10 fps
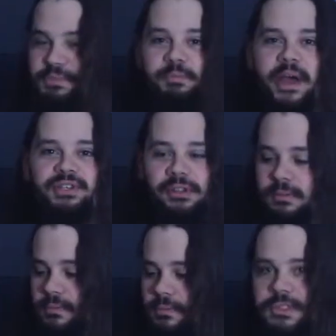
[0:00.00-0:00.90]
I'm special.
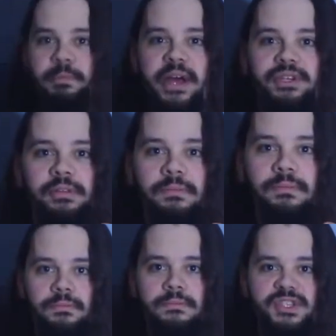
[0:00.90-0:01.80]
Special.
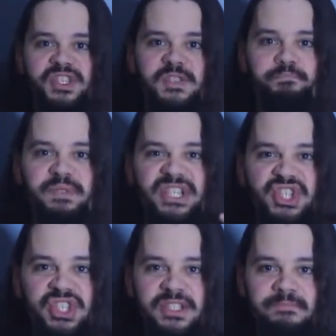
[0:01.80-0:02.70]

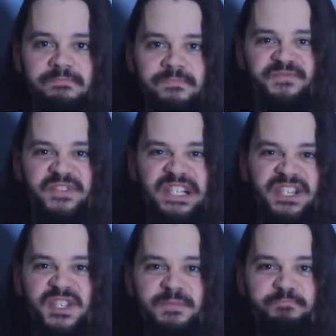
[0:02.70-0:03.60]
Special. Beep
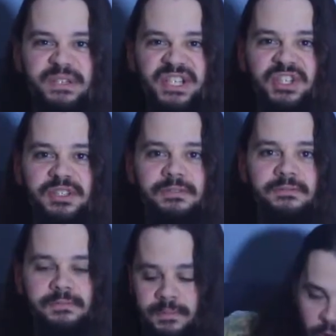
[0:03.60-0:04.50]
boop. Special.
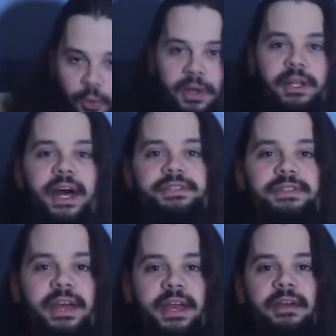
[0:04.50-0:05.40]
One
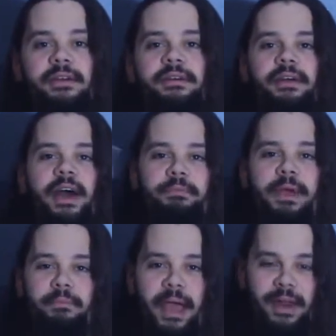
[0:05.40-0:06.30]
last thing. Ed
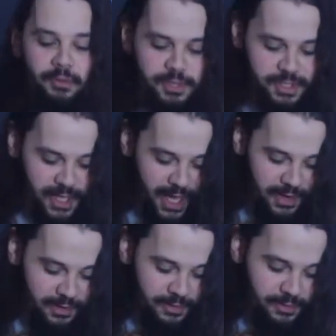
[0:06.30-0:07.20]
McMahon once
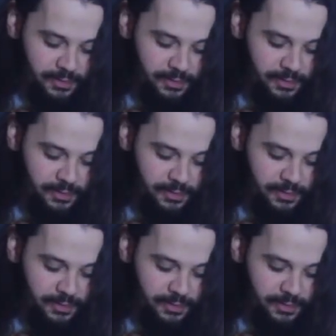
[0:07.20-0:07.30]
again.